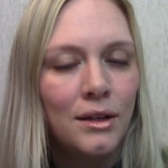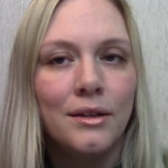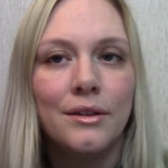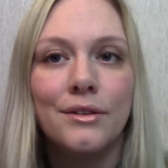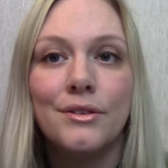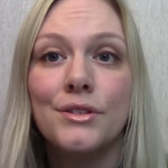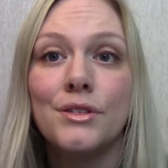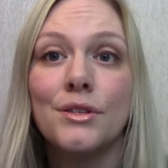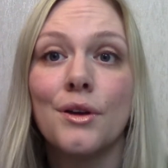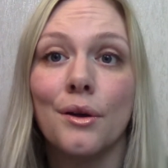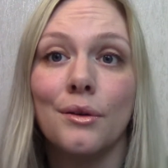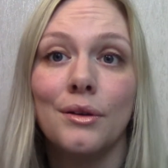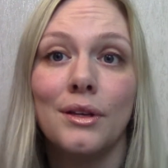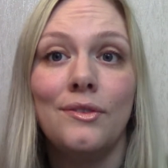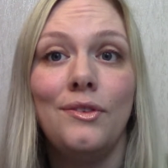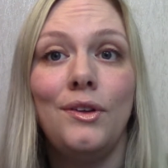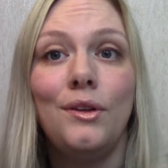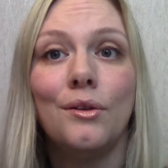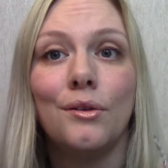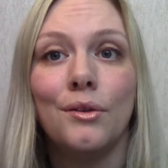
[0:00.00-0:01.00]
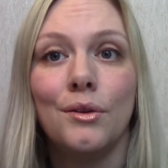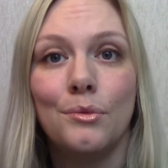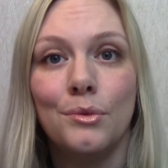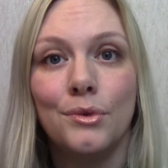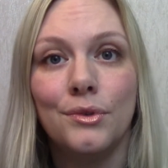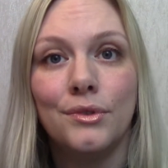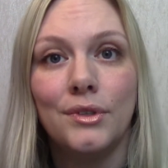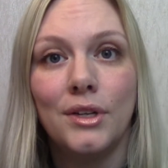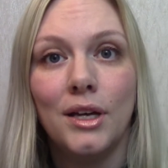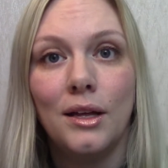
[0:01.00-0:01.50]
So if you don't know
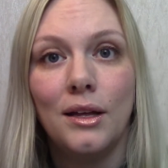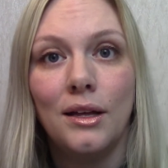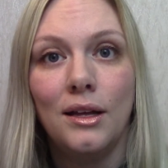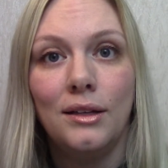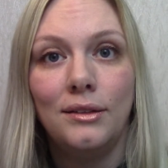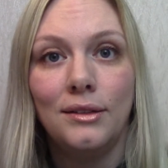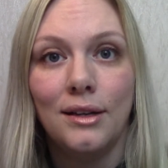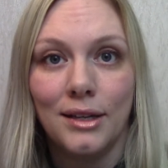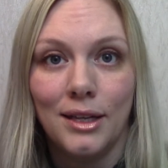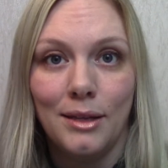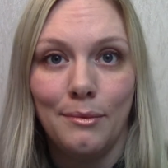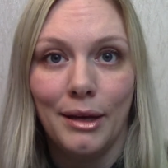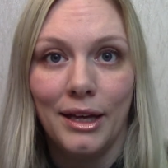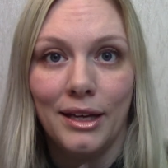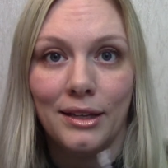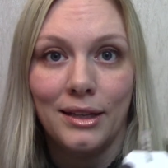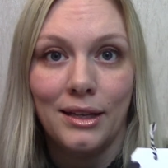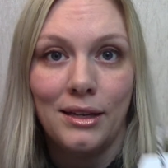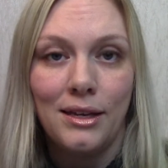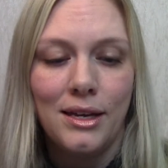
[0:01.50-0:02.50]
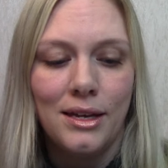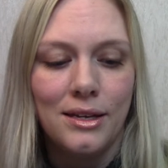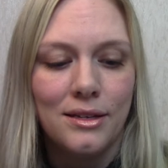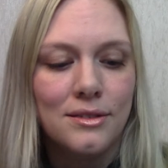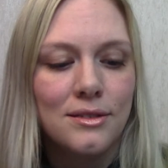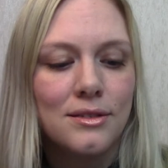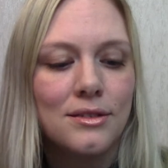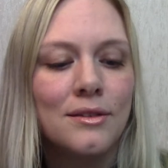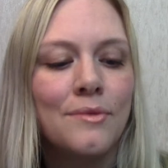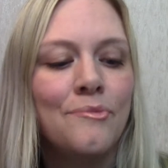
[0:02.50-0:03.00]
what a lucky bag
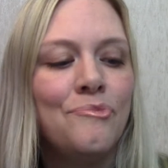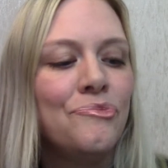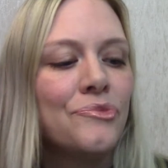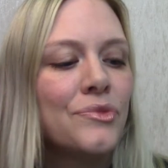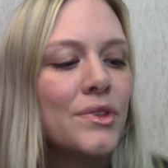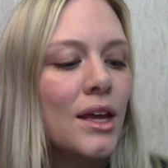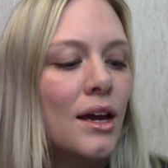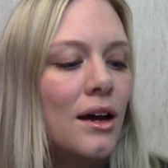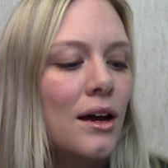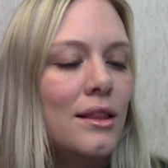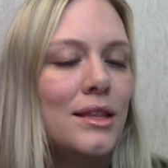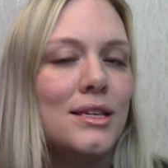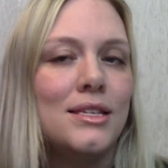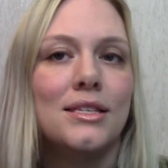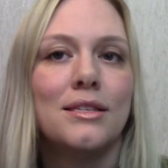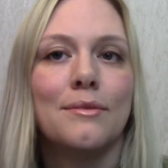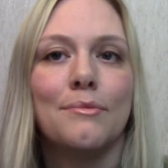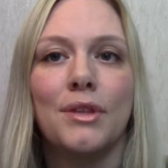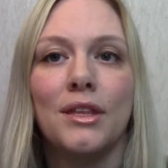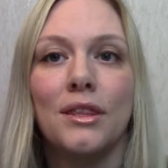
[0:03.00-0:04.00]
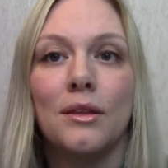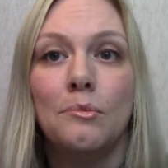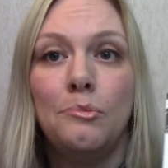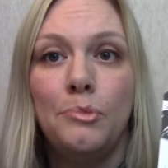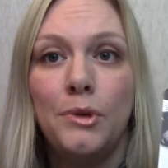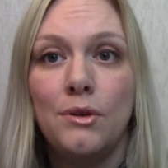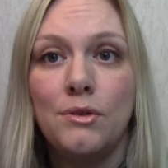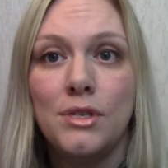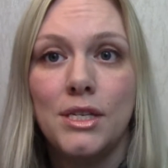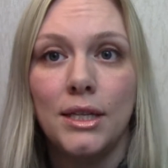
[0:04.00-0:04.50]
is, this is something that
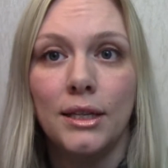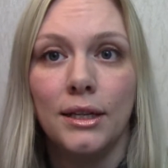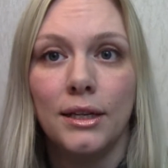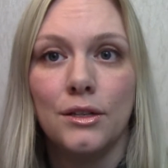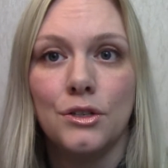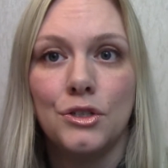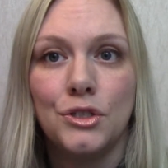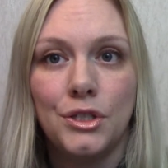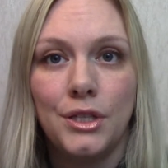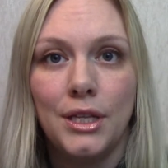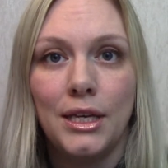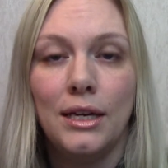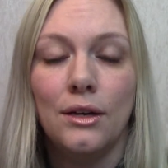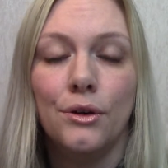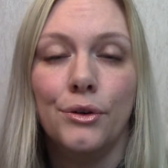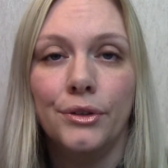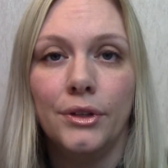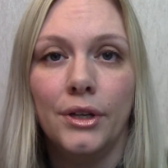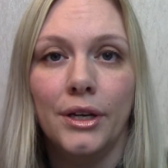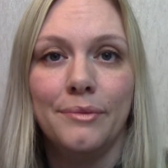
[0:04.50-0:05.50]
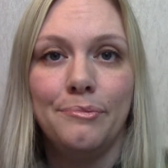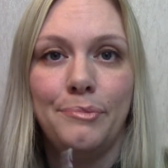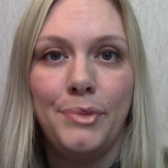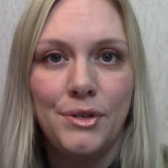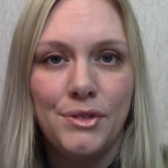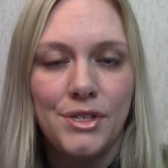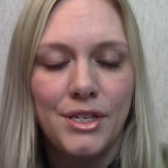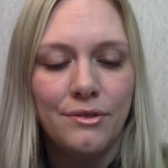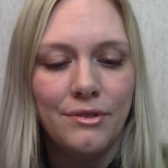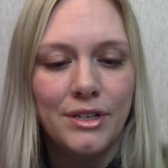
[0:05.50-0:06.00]
Beautylish, the online
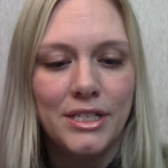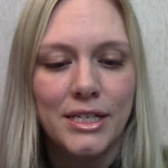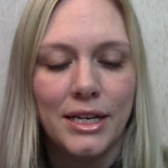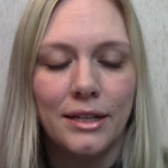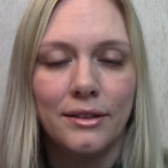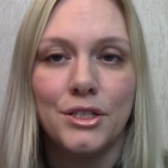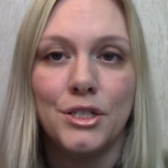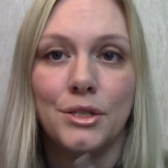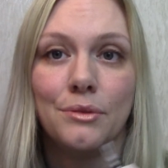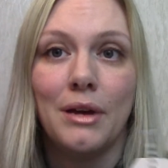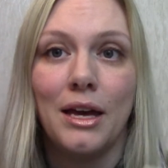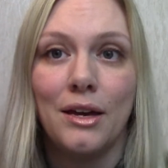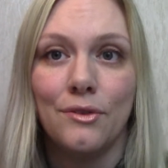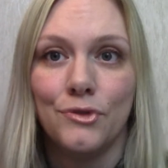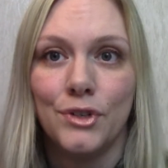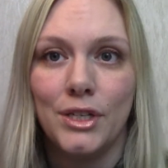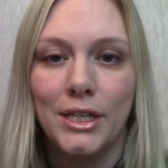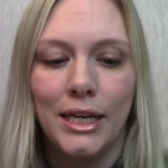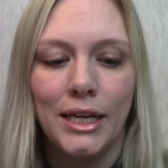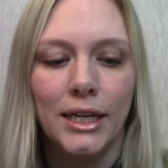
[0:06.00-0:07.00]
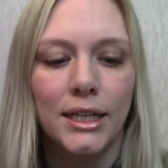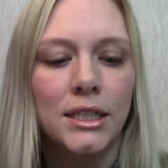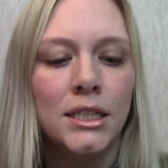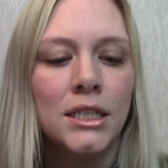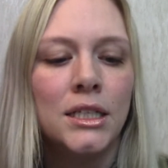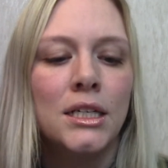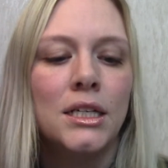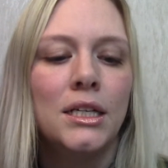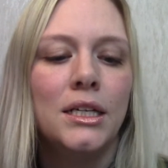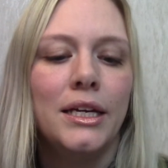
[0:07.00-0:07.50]
beauty retailer, do every year.
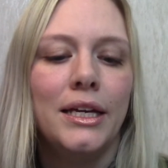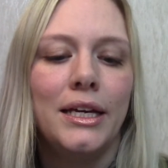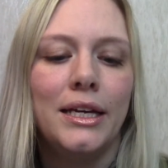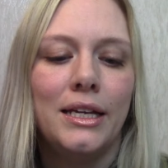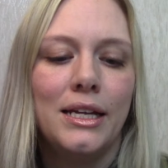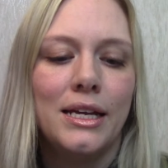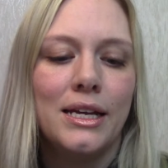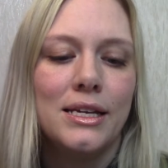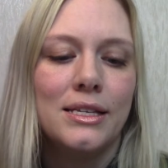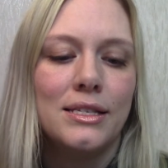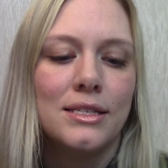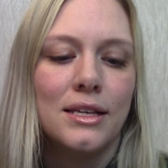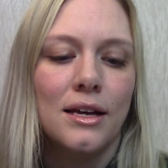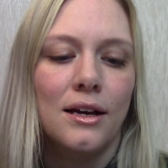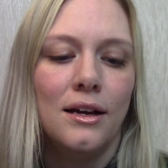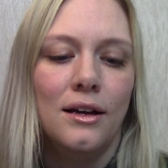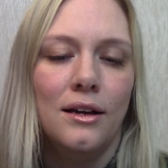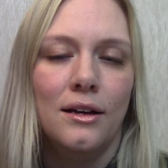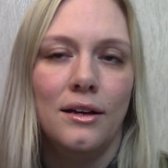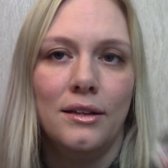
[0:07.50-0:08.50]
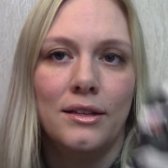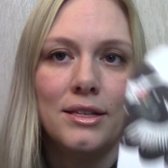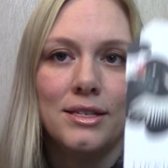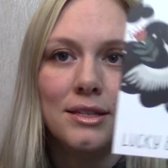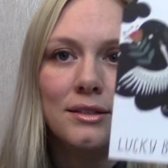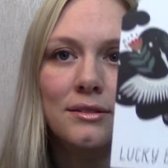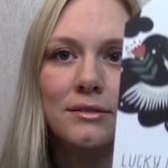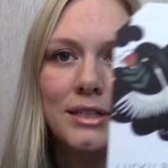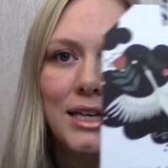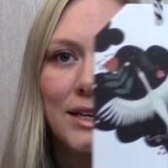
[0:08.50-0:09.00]
It is, there's a
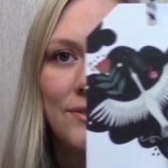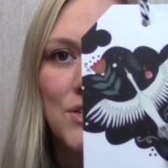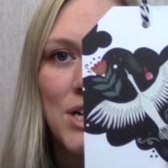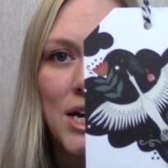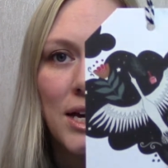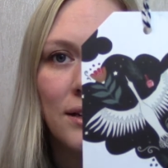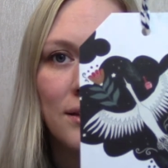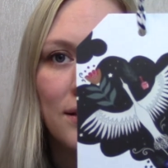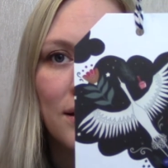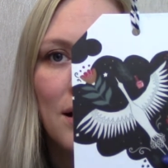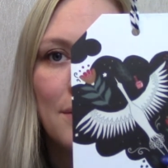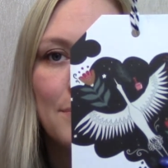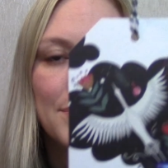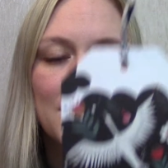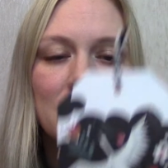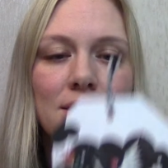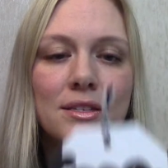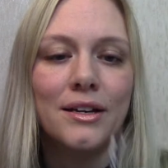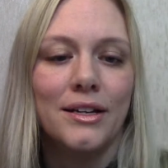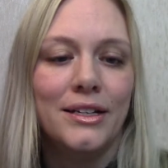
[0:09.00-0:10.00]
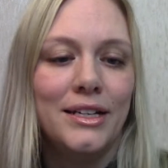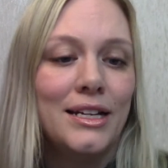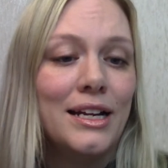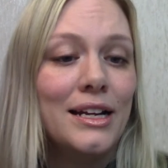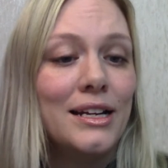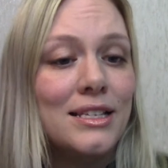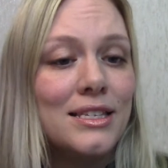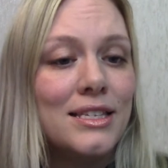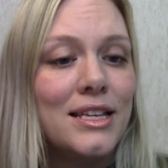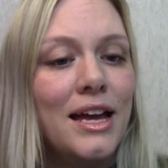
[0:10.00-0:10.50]
little gift tag that comes inside it
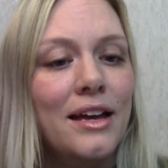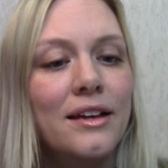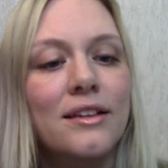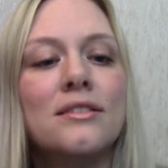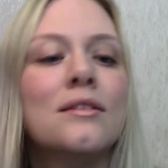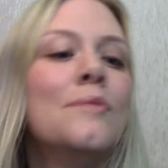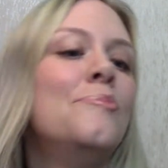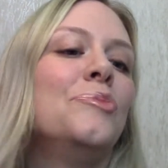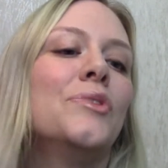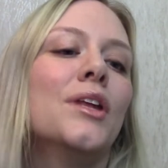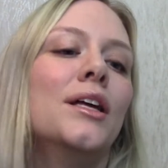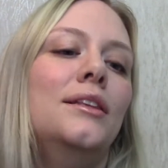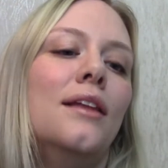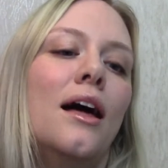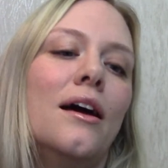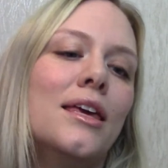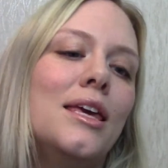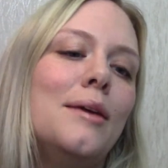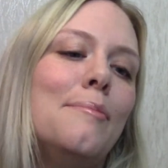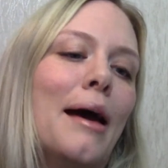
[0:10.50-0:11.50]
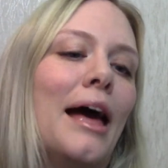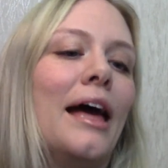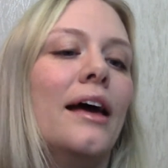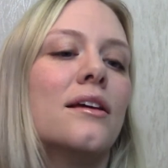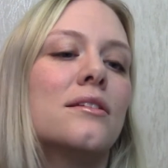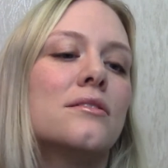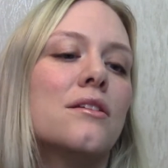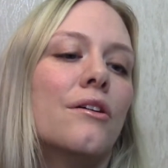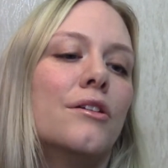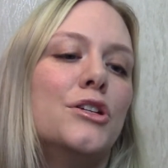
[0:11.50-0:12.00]
and it says, "Lucky
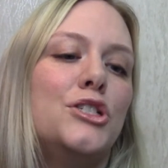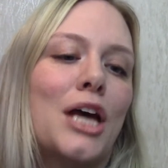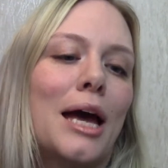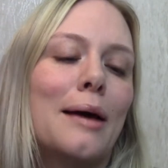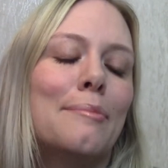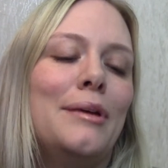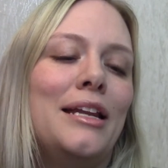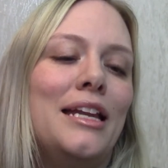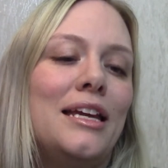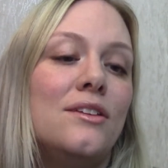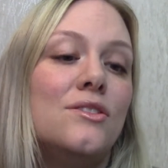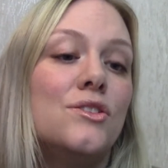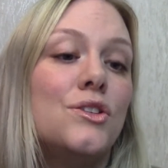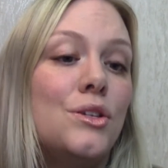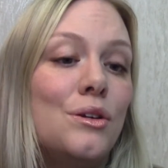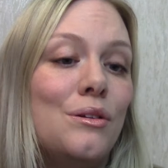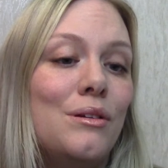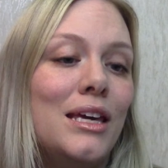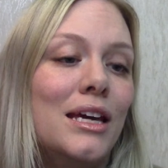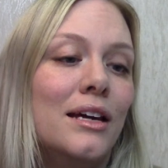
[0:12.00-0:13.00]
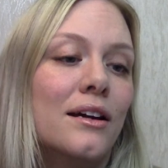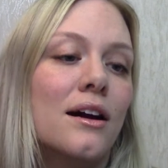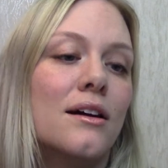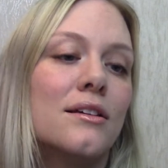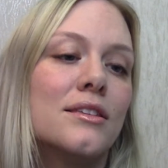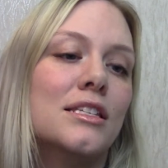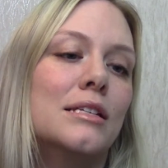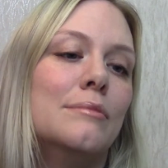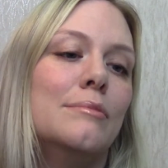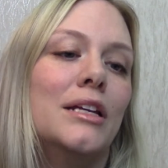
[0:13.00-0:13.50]
bags are a Japanese New Year
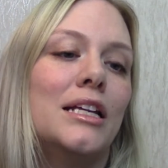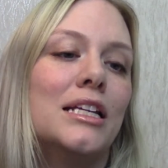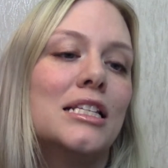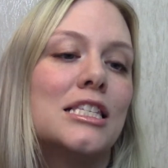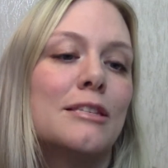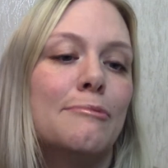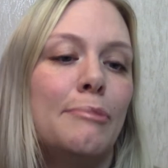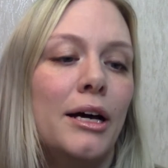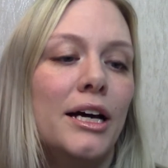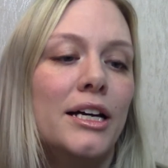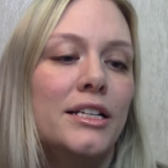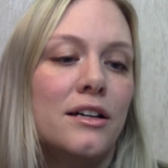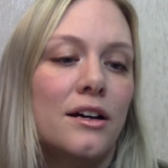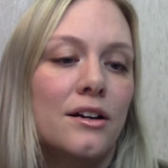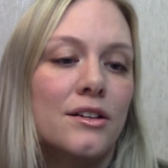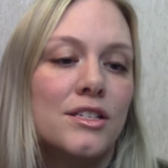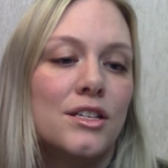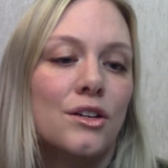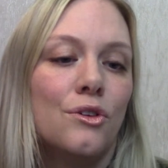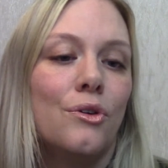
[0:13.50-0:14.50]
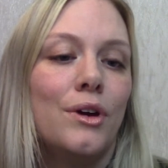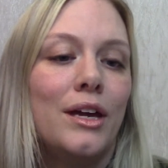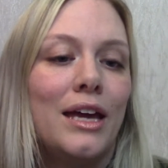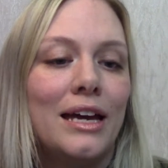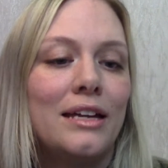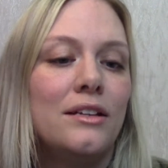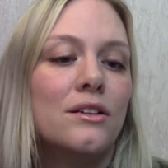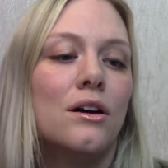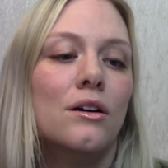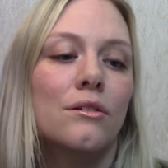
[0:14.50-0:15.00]
custom that inspired us to
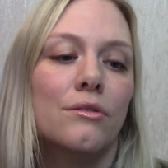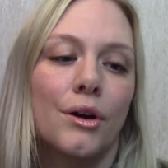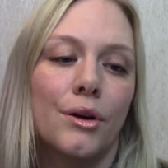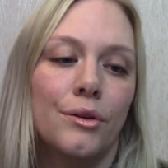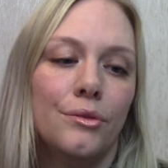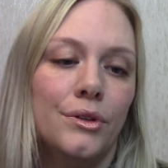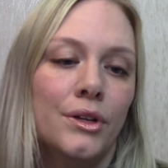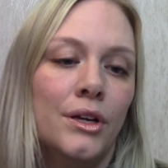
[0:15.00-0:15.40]
create our own.